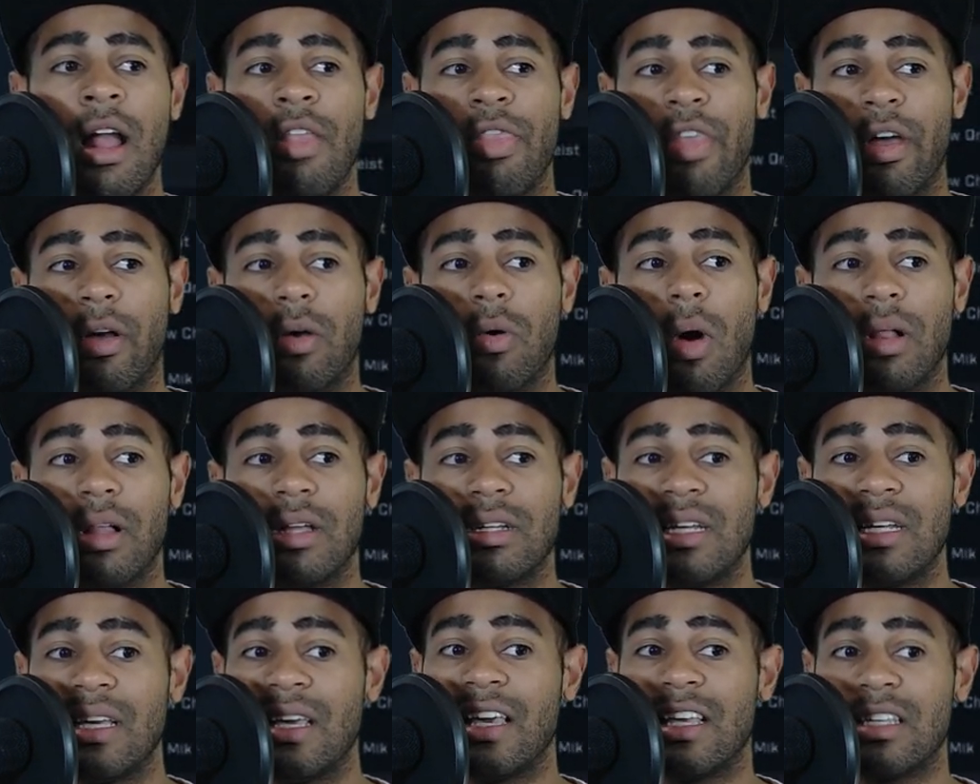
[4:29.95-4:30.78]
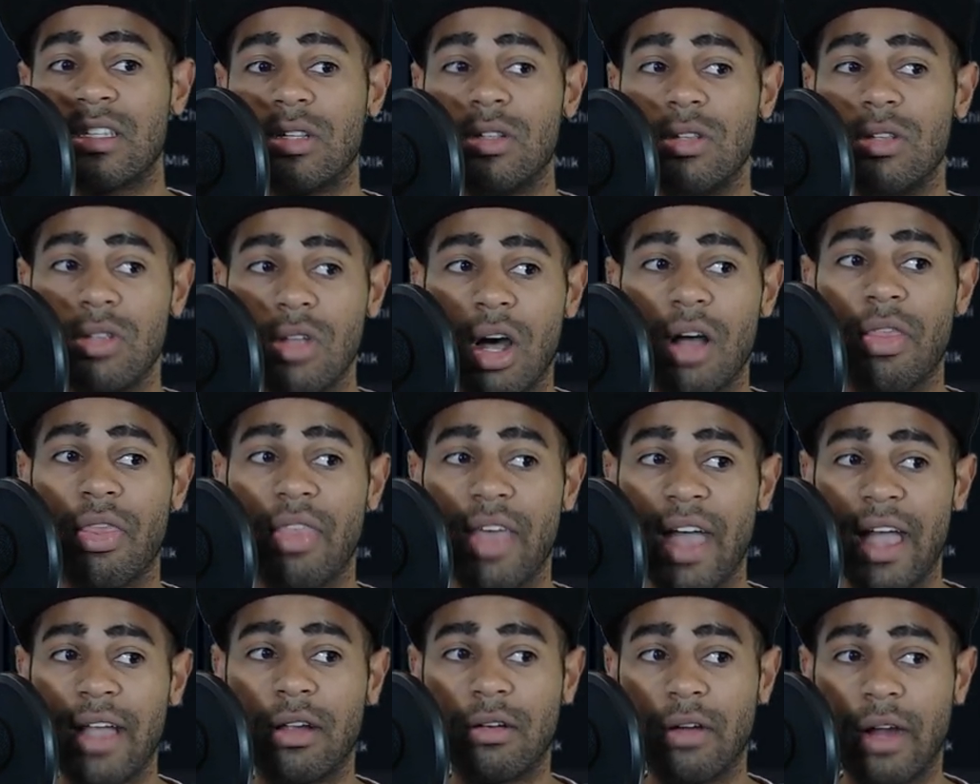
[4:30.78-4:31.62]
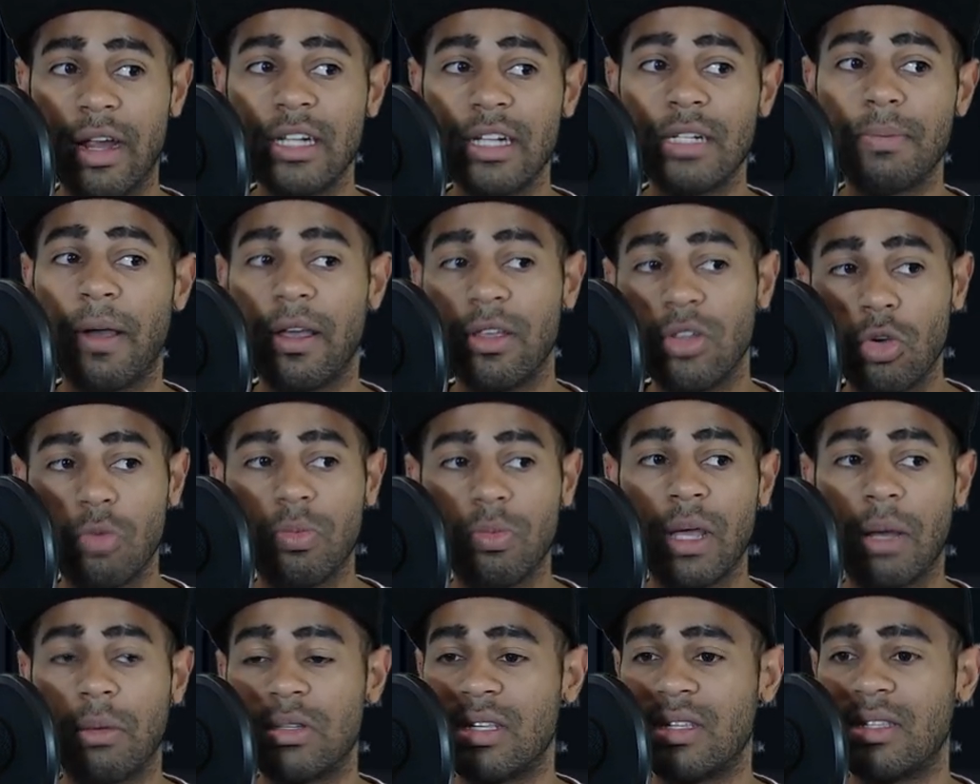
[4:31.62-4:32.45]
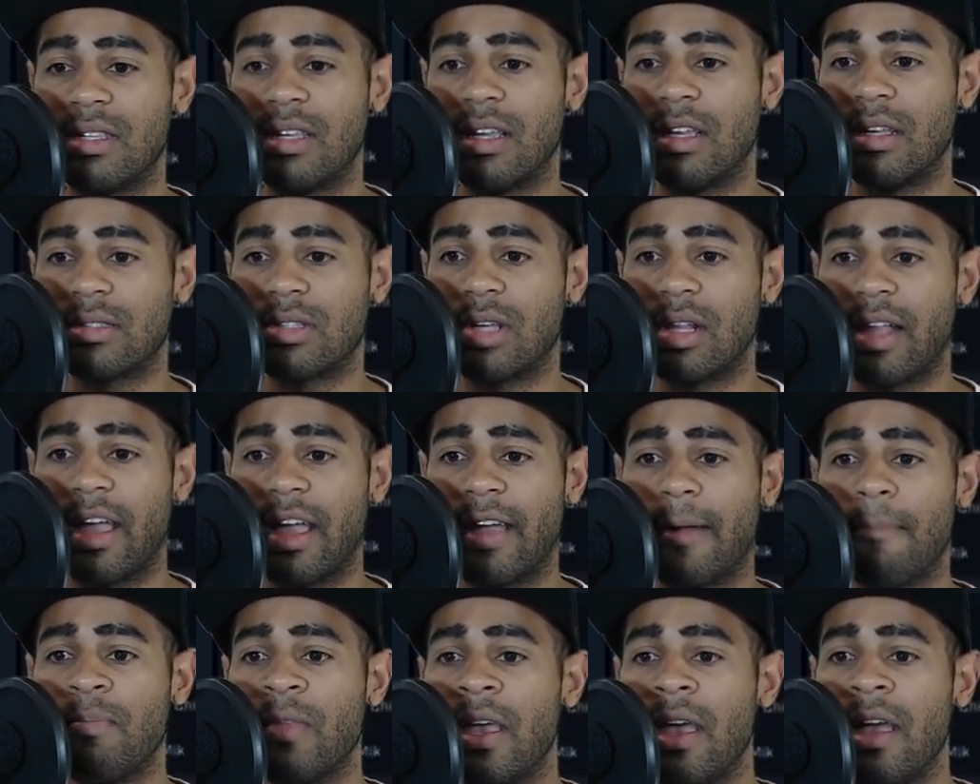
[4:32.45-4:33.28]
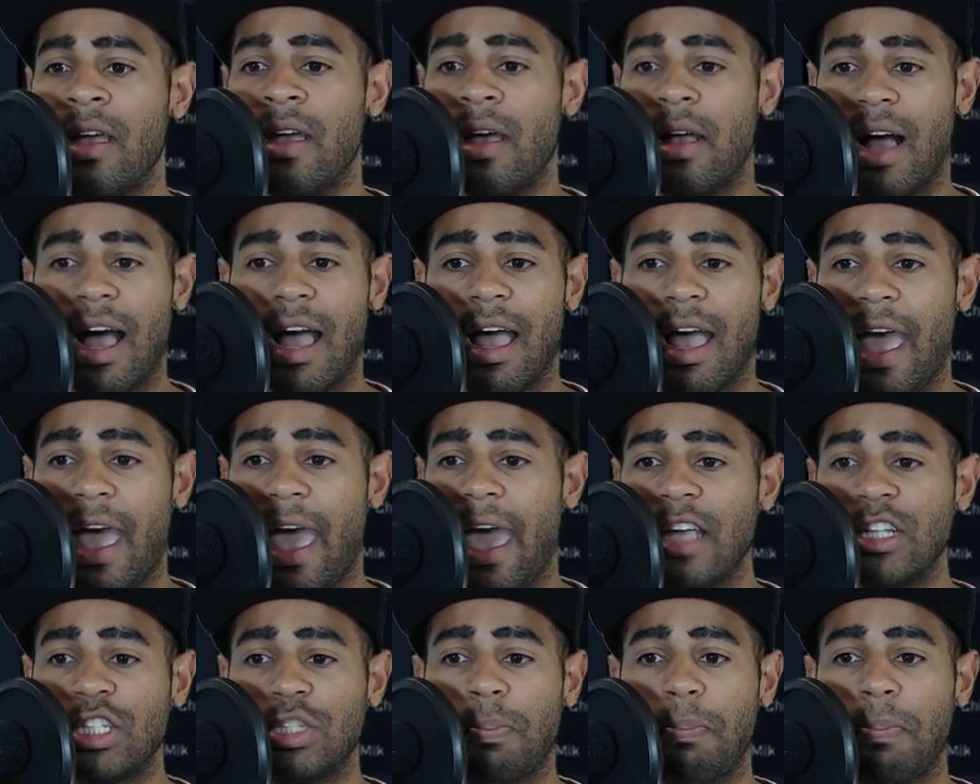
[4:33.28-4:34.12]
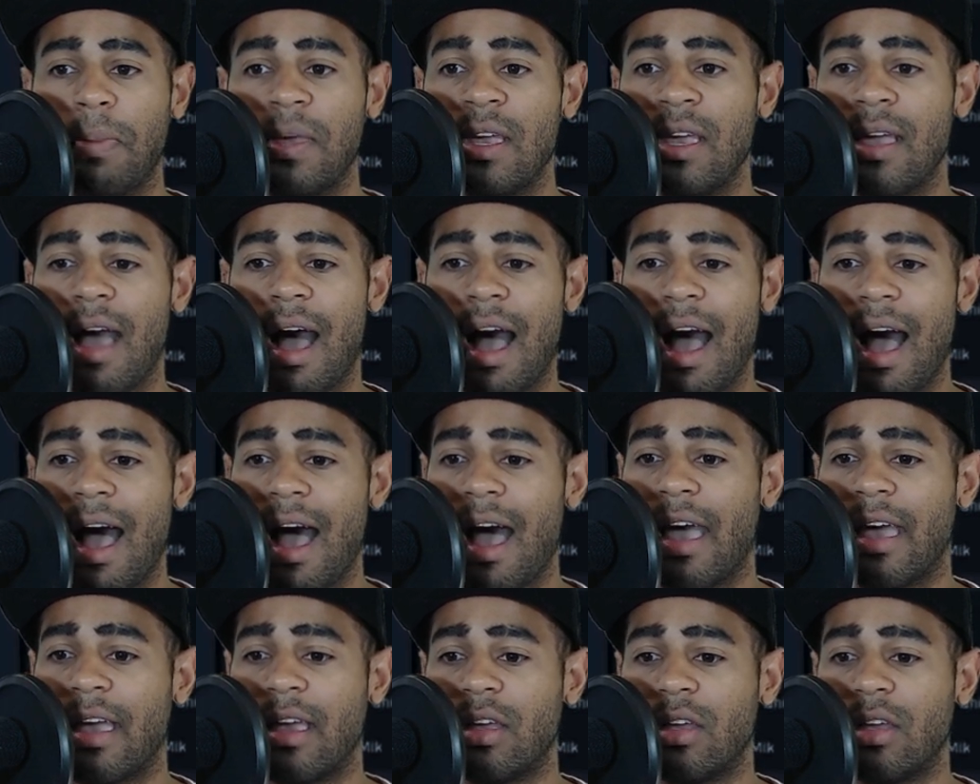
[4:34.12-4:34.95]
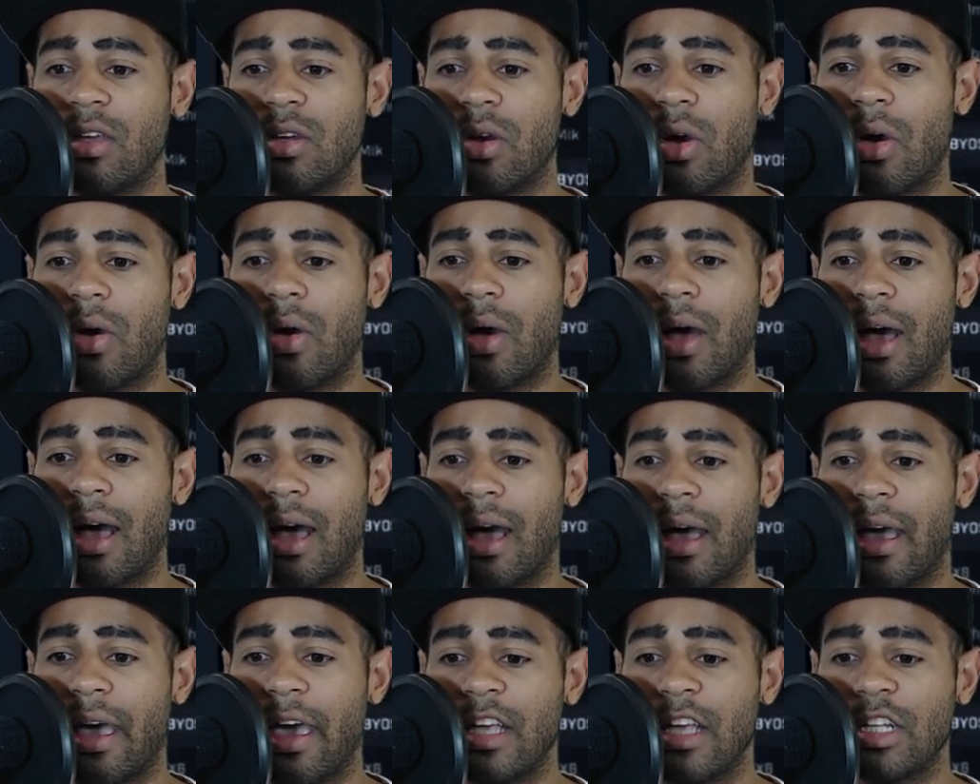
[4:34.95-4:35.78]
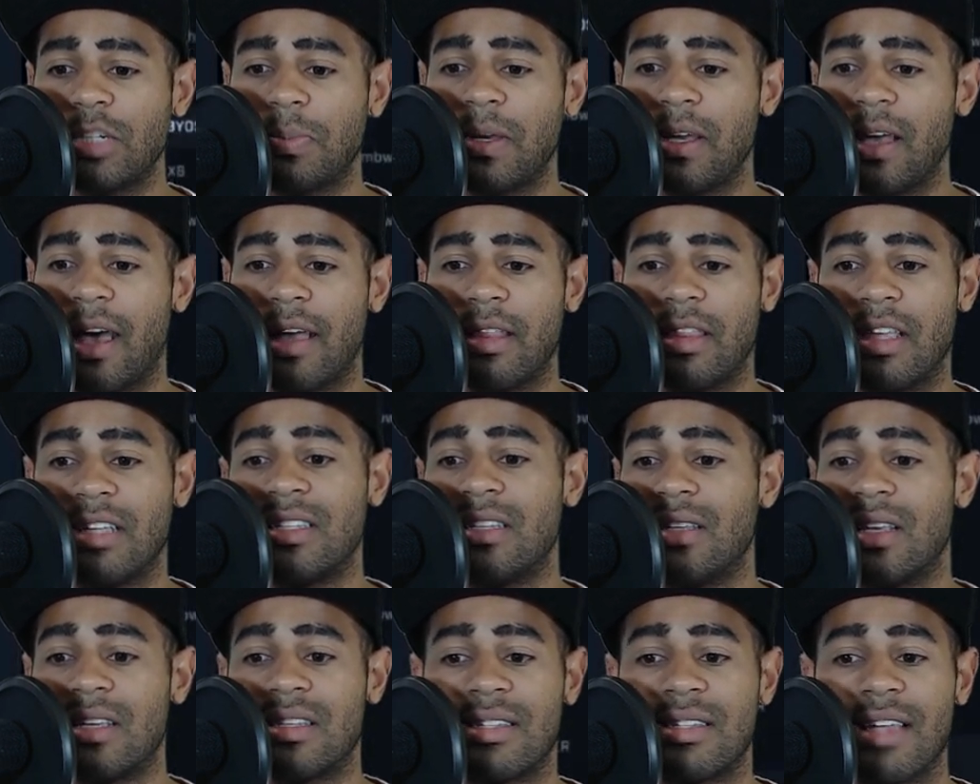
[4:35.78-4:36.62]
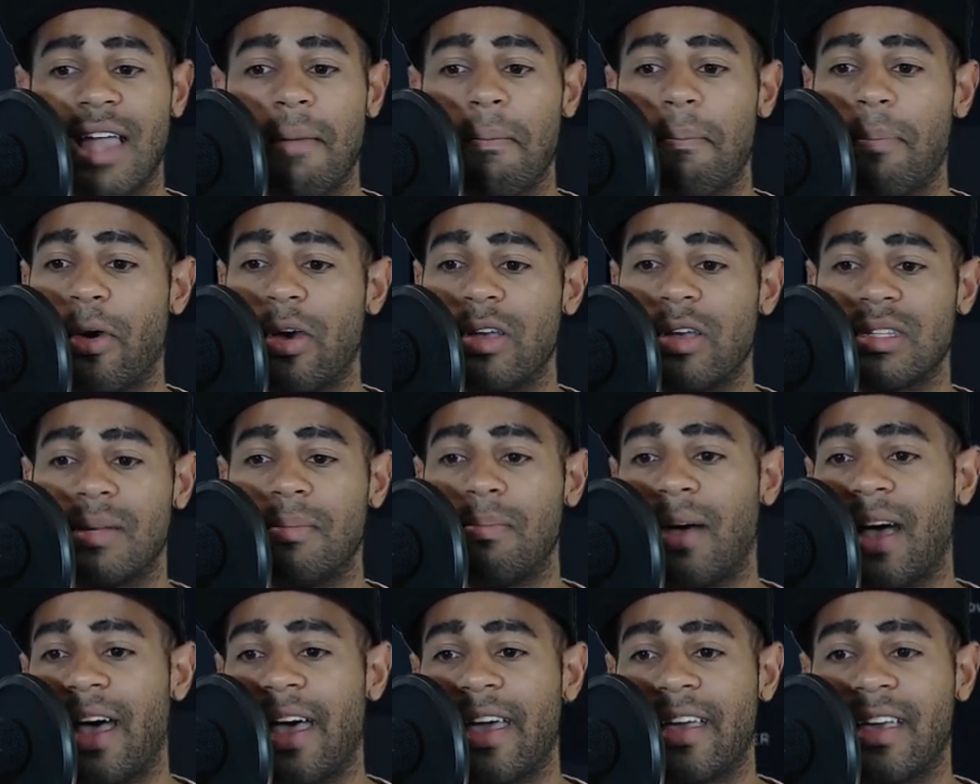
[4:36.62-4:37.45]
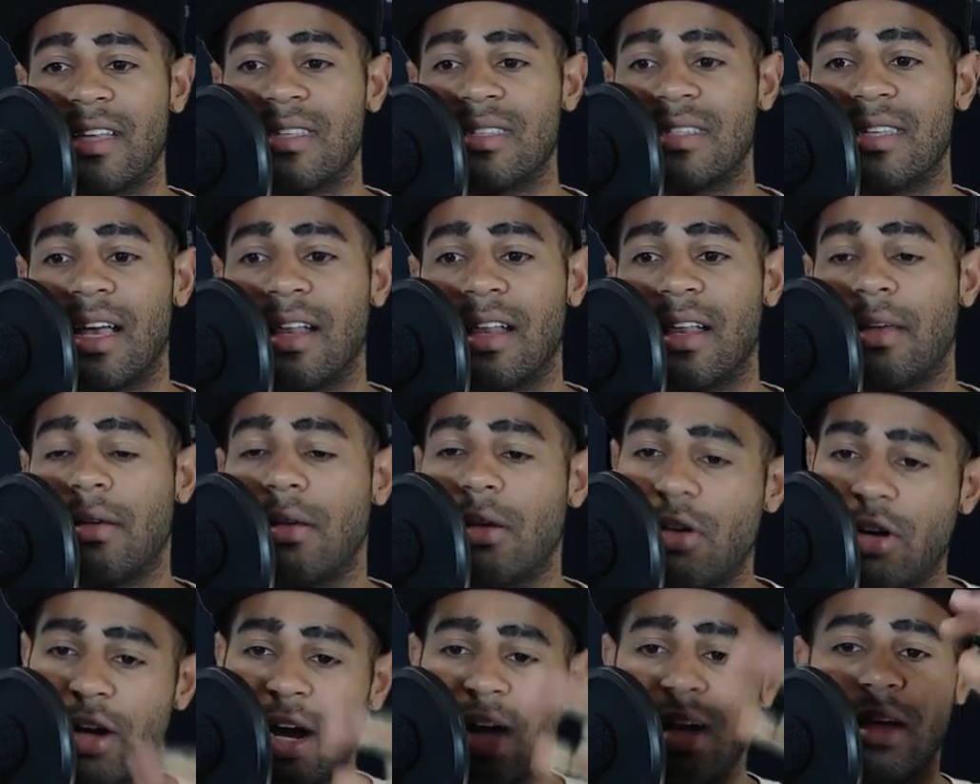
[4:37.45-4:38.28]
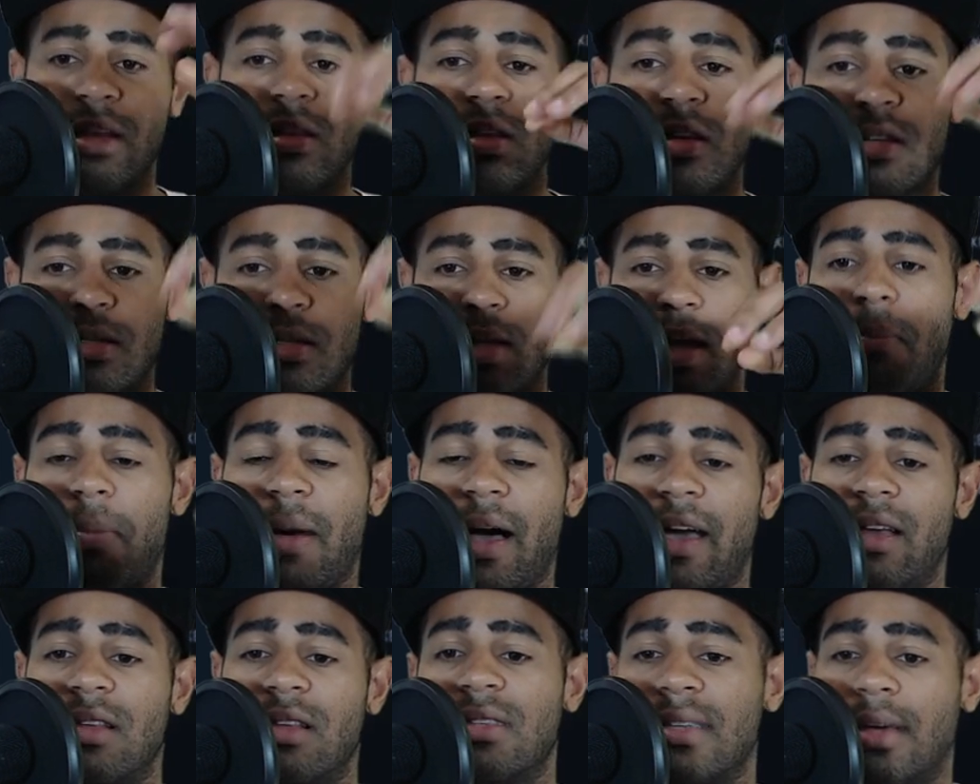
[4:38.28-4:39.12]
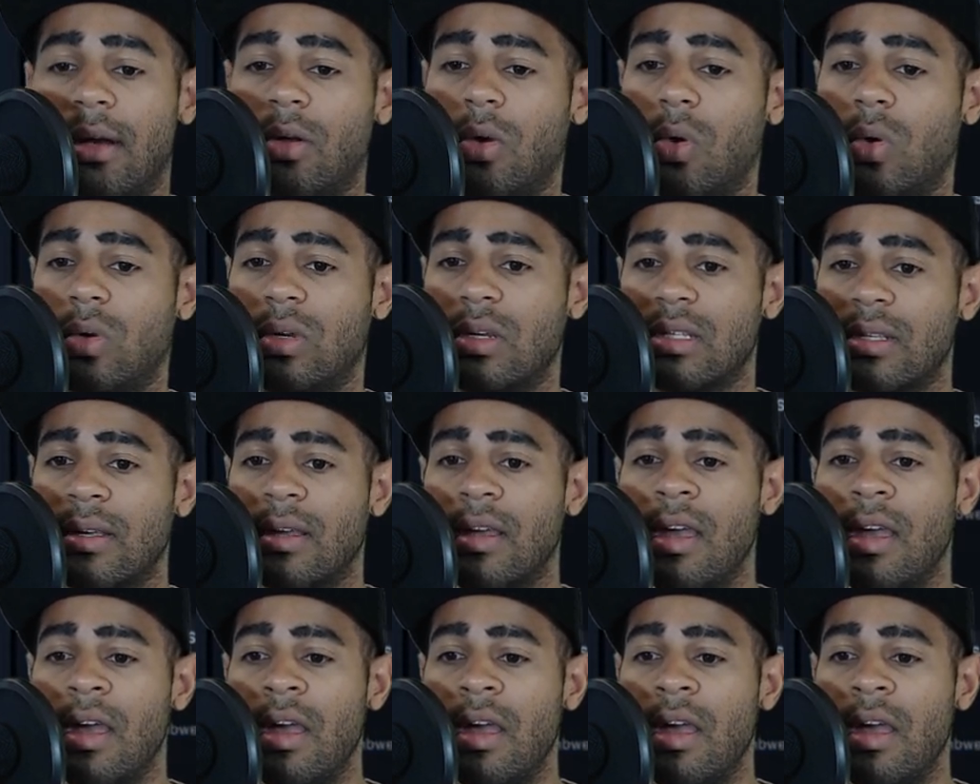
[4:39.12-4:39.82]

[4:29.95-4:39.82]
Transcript: The quality is not that great, but you'll be able to see. So like uh, HPI, you know, uh, HPI, this is the same person buying and selling, creating this uh, buy and sell orders.